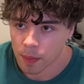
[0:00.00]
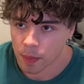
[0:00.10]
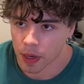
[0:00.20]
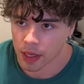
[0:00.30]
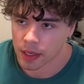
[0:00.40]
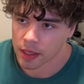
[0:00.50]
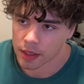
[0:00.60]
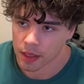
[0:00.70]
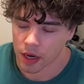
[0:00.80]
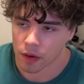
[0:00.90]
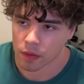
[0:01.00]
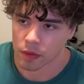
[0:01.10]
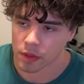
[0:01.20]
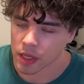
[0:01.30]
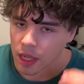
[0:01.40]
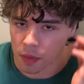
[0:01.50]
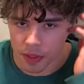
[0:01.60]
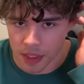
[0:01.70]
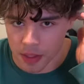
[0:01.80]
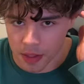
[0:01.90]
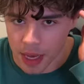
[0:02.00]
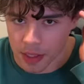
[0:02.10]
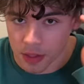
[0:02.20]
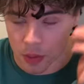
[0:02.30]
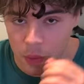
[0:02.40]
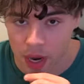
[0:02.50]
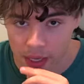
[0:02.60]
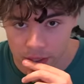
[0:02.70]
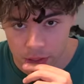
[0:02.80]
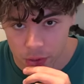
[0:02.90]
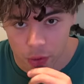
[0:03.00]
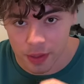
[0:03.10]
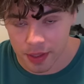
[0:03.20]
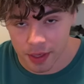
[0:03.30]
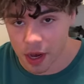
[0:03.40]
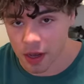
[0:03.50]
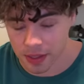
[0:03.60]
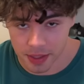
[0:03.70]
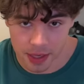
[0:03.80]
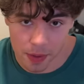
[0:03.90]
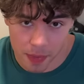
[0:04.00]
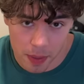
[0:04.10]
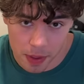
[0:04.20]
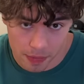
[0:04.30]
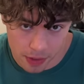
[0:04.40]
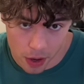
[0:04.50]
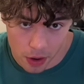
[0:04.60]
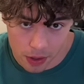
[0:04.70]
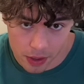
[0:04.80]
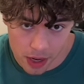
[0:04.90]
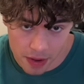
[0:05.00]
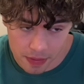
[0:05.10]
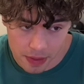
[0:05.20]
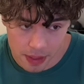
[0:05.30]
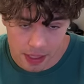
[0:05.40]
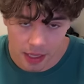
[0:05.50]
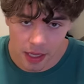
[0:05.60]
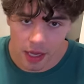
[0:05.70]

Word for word: But, you know, there's a lot of reasons as to why this drone is, the is a down payment of a car, obviously.